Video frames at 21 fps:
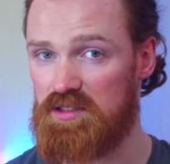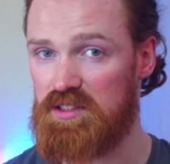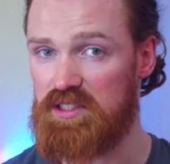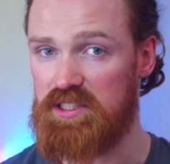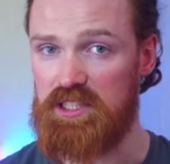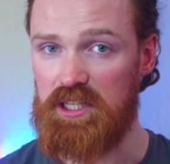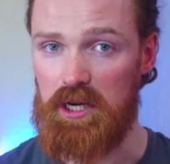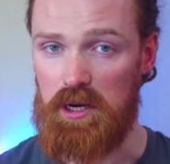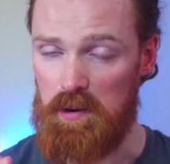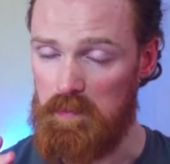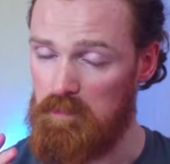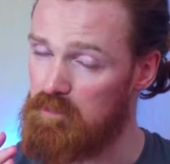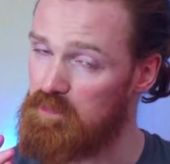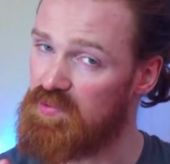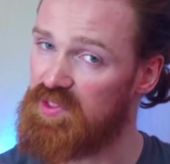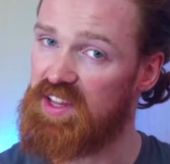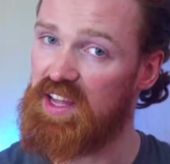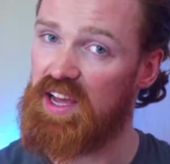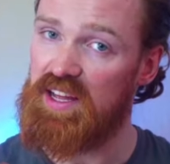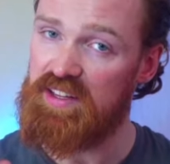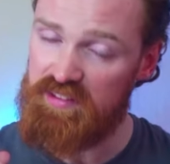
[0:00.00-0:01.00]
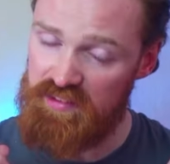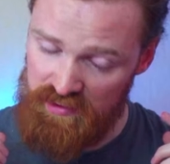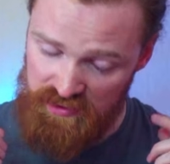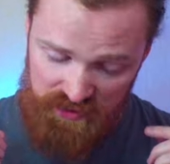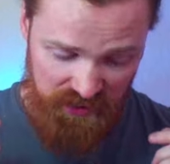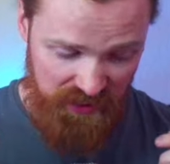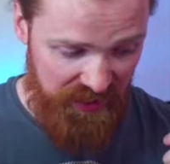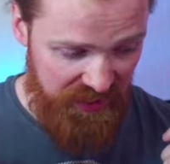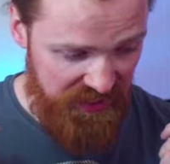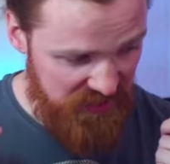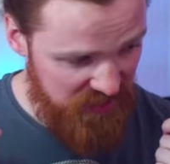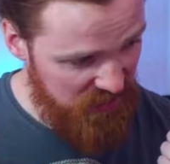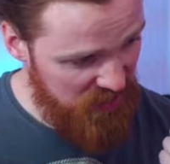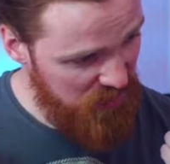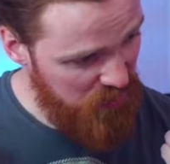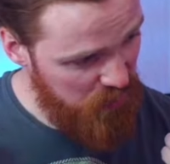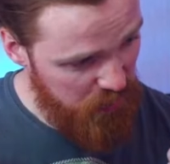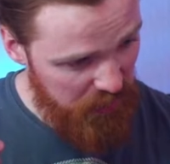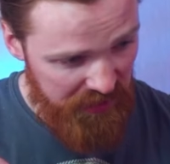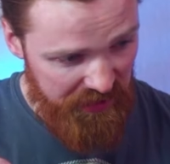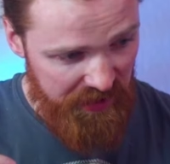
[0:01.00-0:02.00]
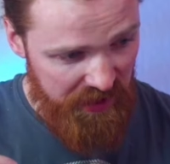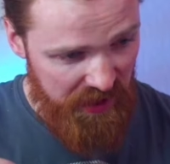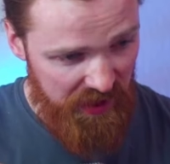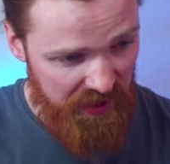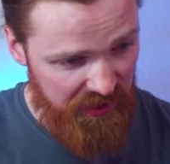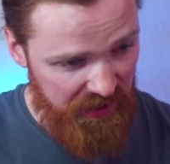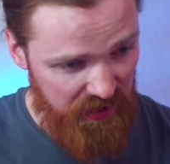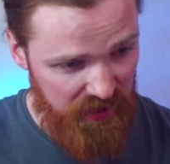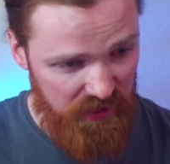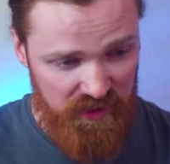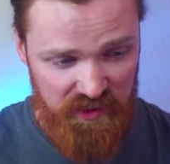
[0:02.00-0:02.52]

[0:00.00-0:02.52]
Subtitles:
Yeah, that is really high.